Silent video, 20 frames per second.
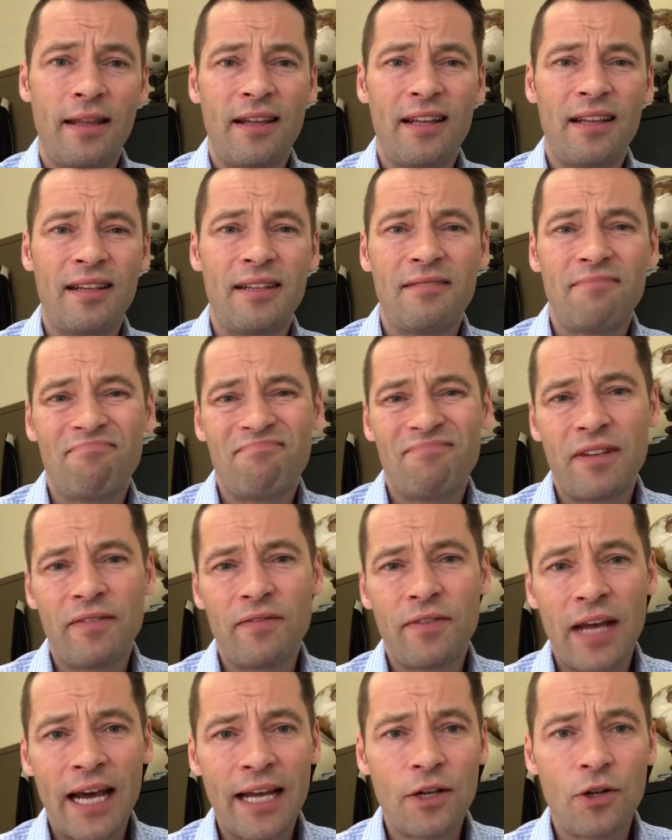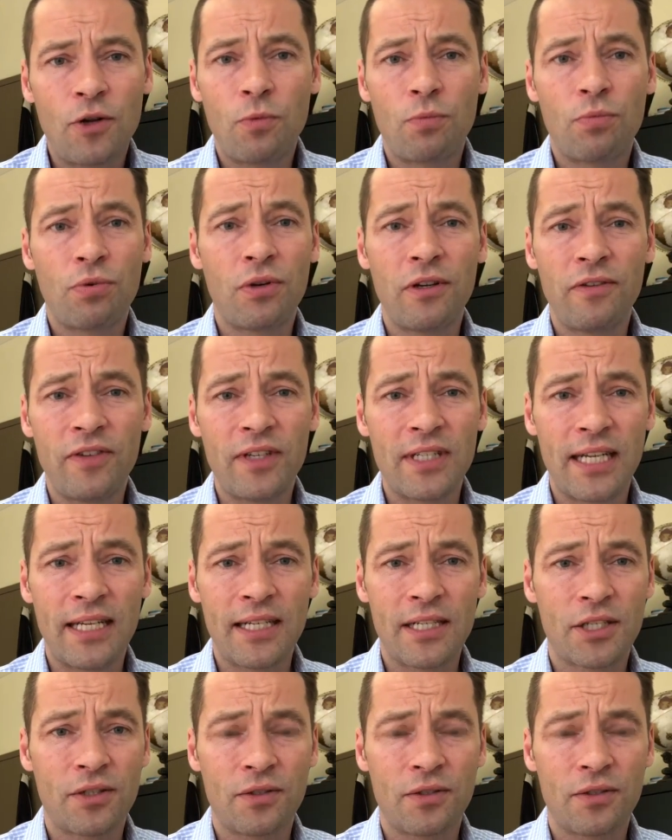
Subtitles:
and they've had no previous